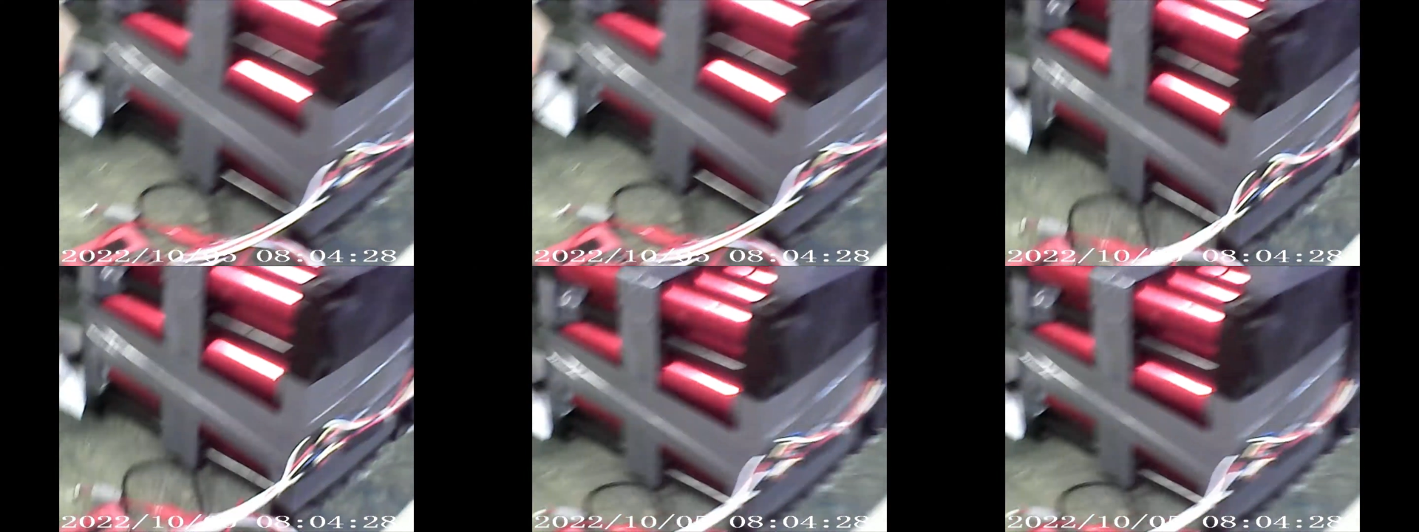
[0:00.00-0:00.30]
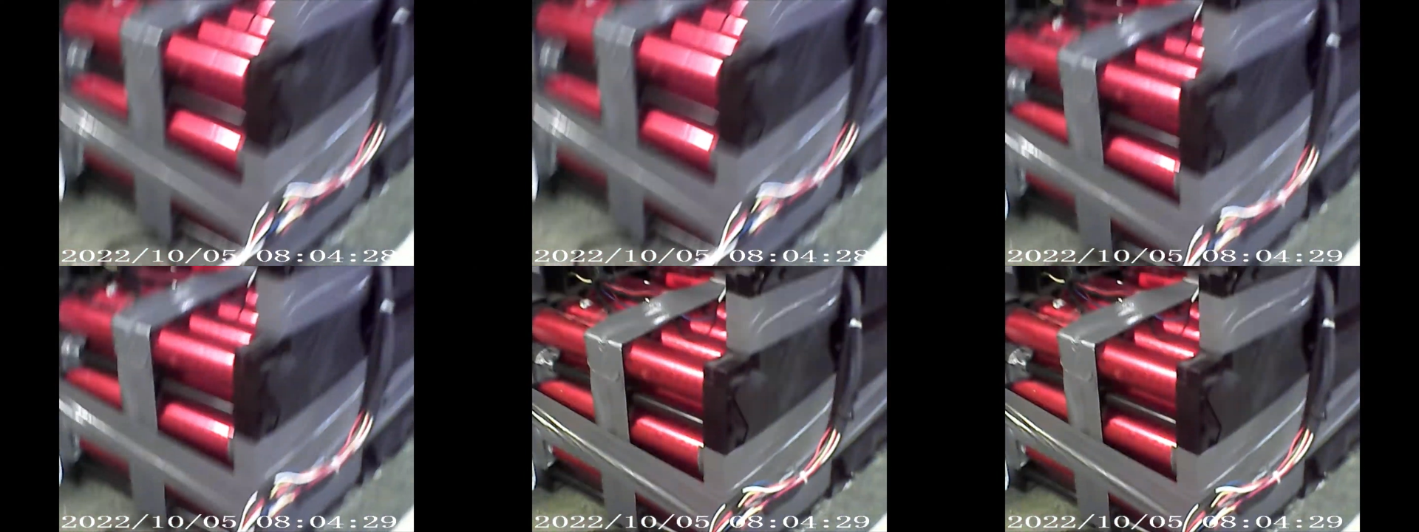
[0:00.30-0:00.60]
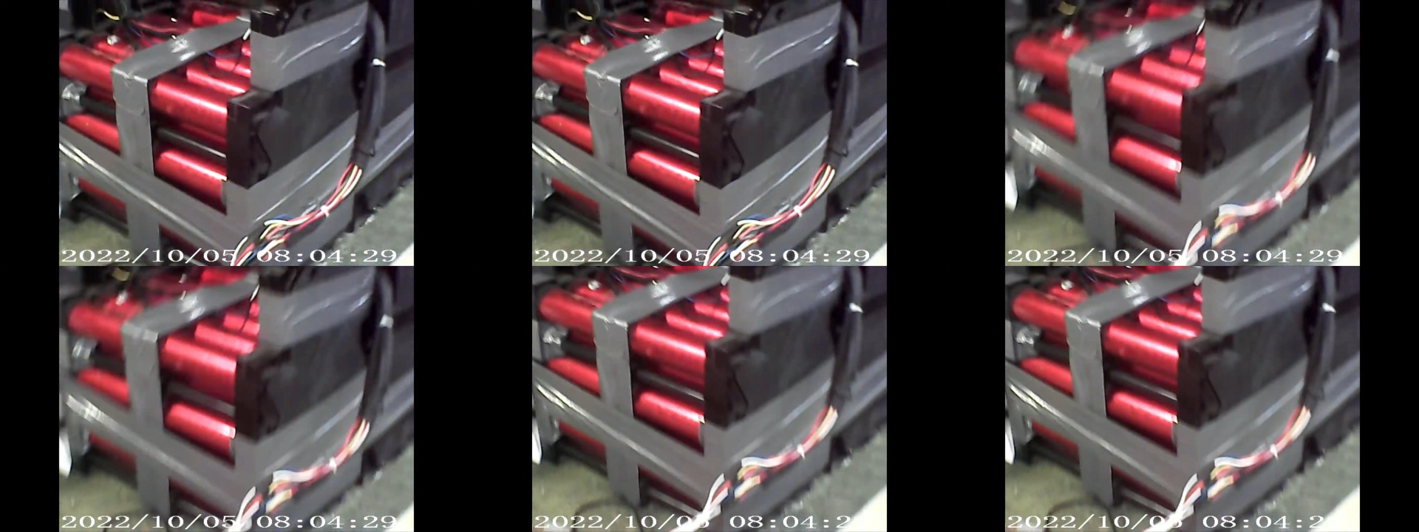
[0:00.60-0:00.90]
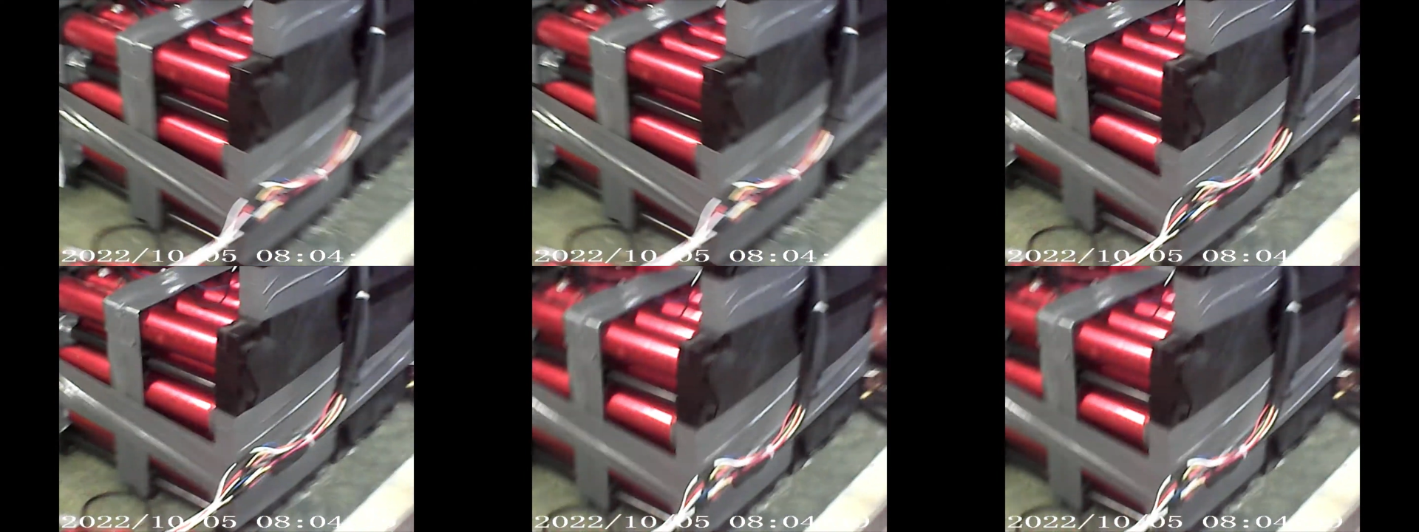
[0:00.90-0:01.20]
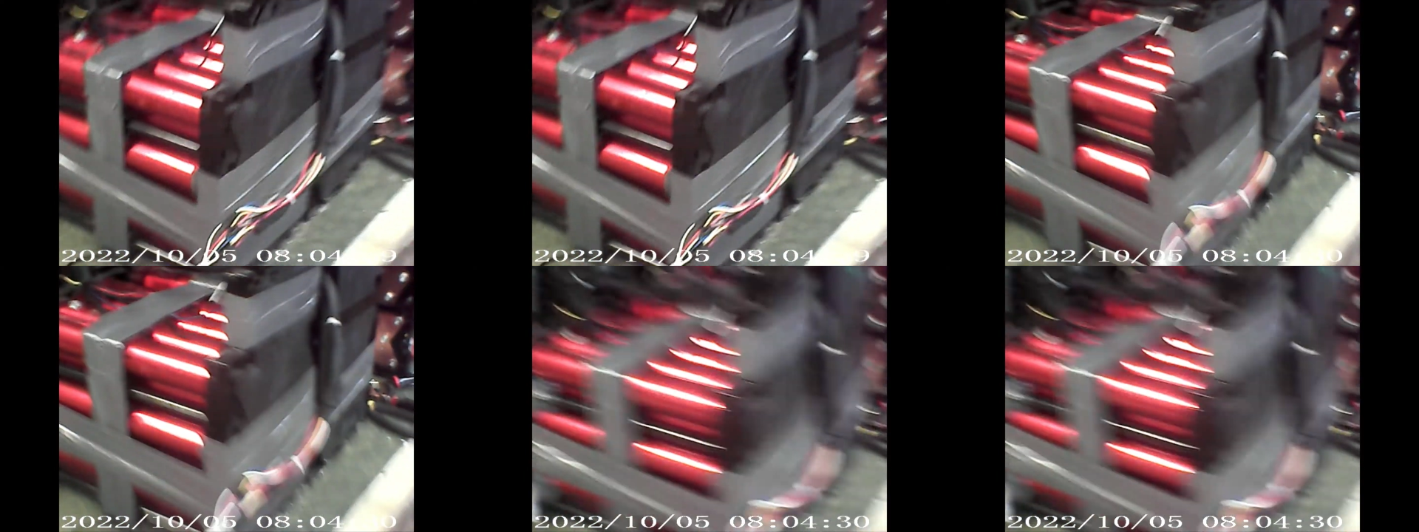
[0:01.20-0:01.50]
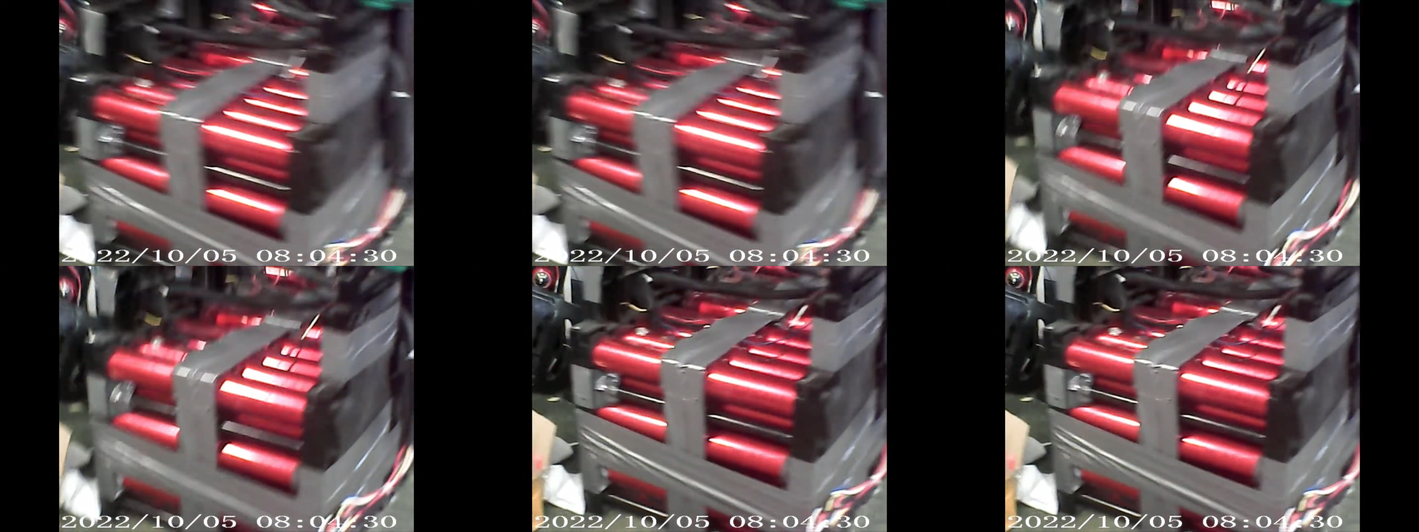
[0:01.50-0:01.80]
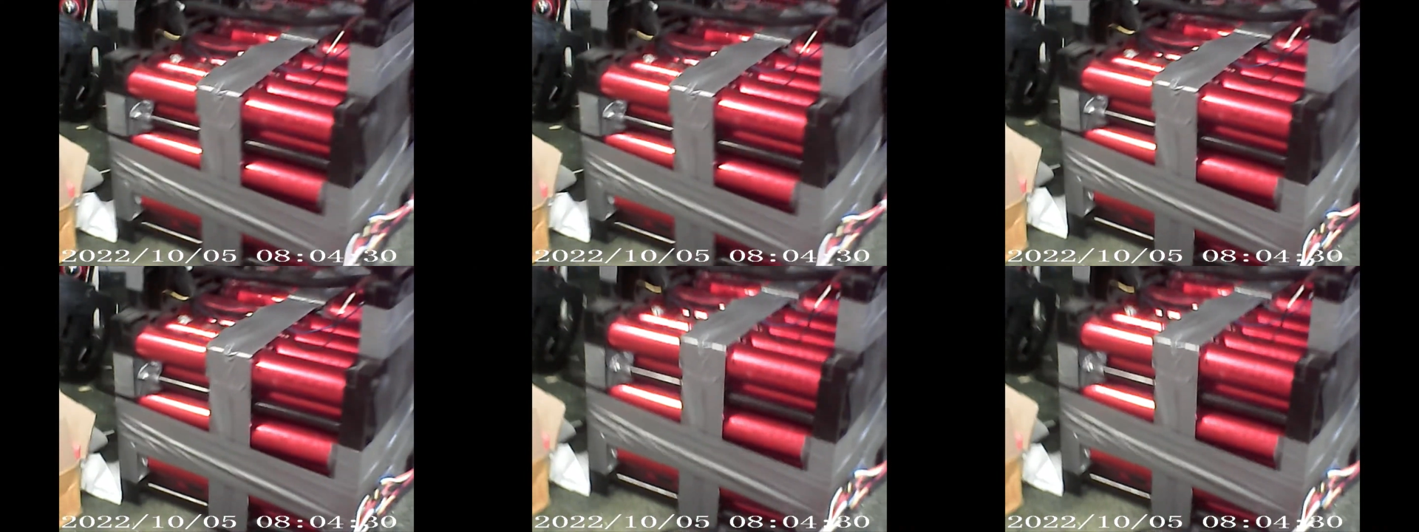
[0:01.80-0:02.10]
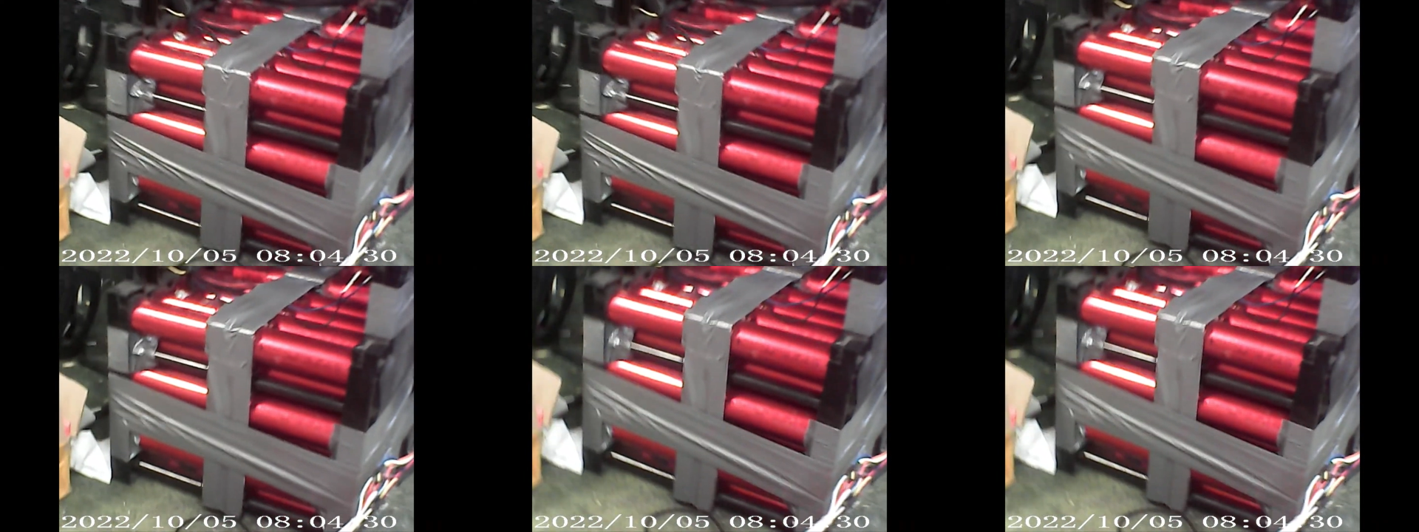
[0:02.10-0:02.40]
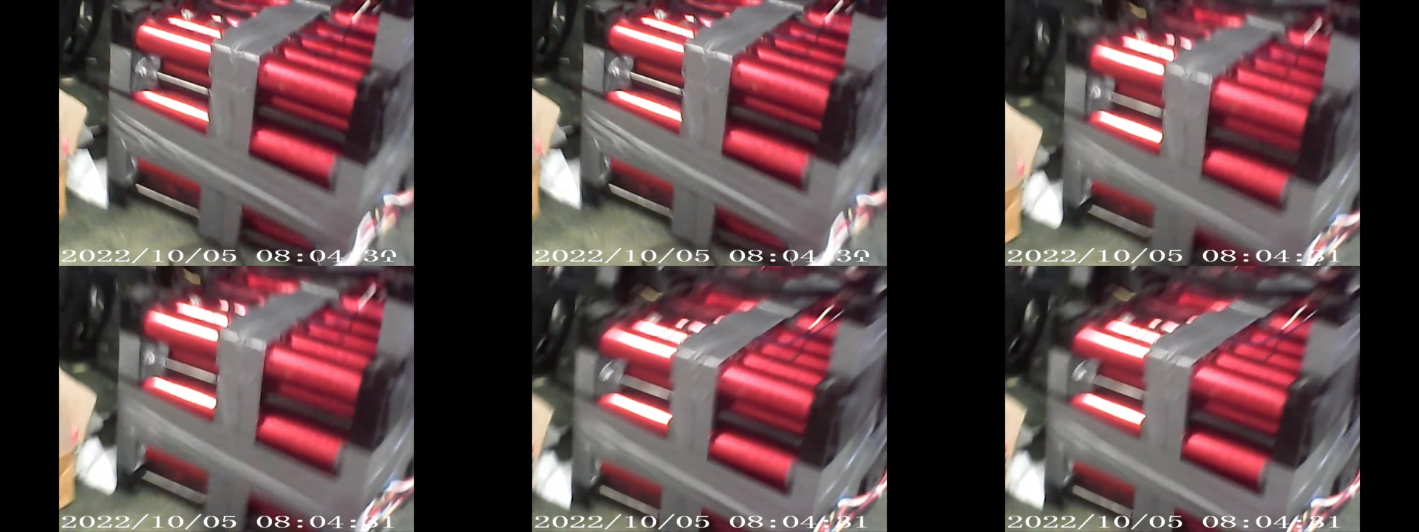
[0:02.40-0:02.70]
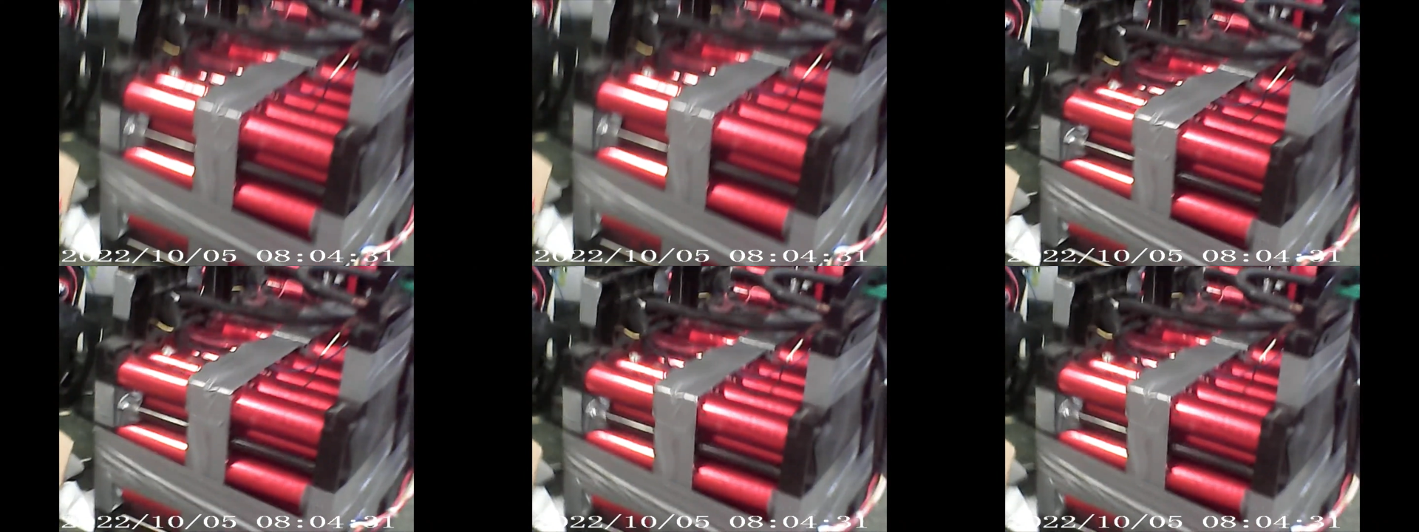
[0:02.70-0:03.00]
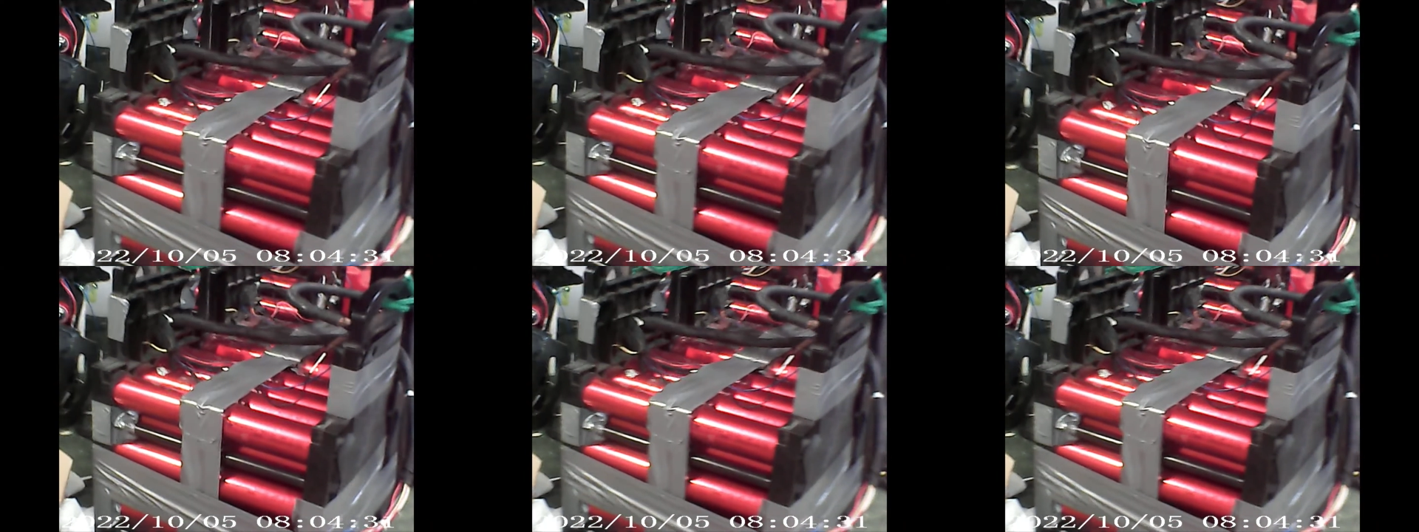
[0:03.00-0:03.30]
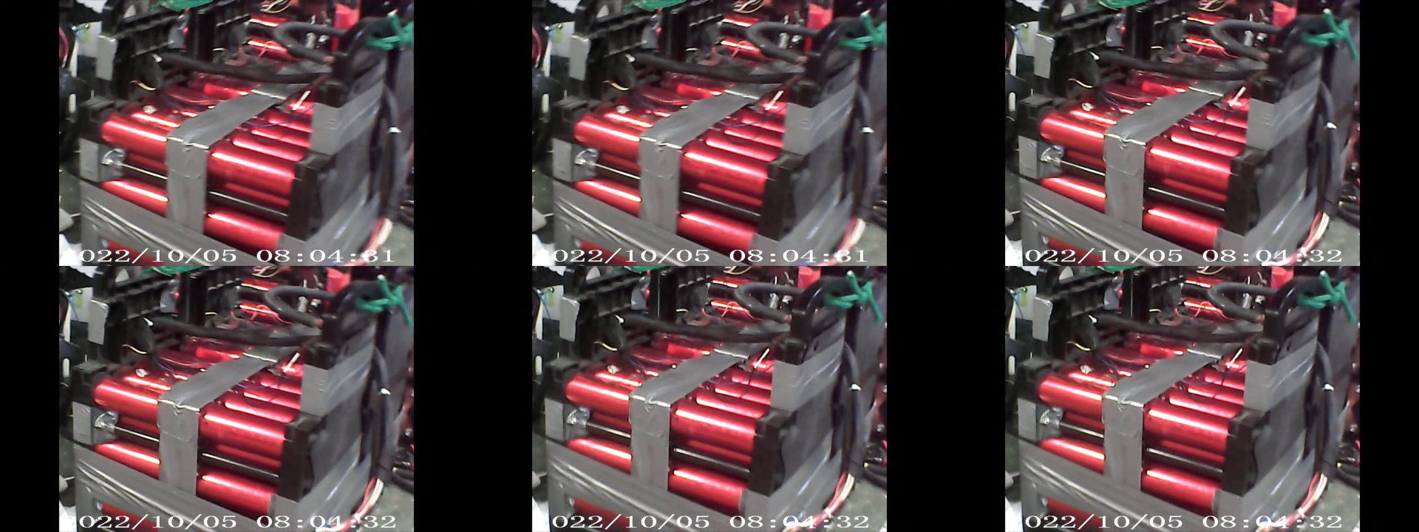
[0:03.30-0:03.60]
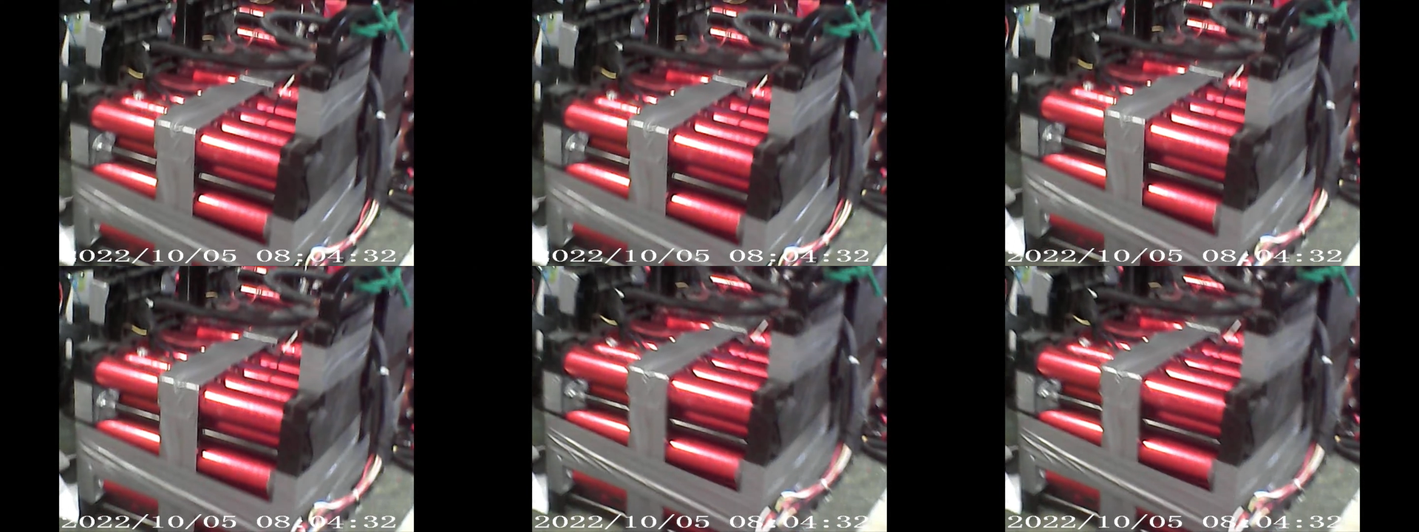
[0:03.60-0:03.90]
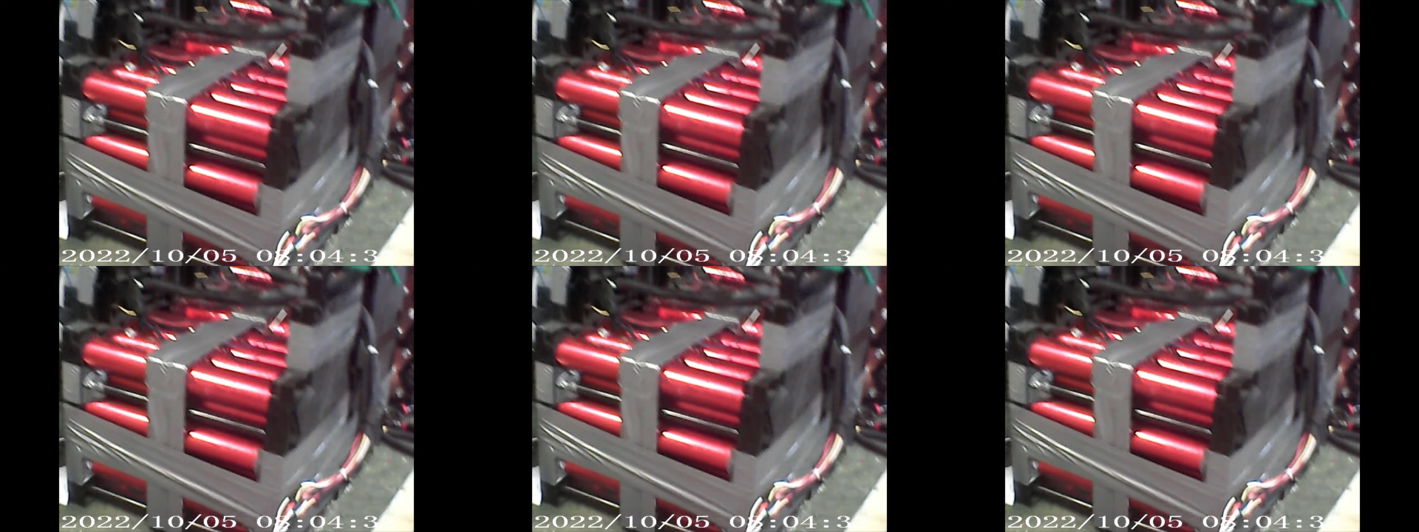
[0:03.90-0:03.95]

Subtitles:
[unreadable: no face in view]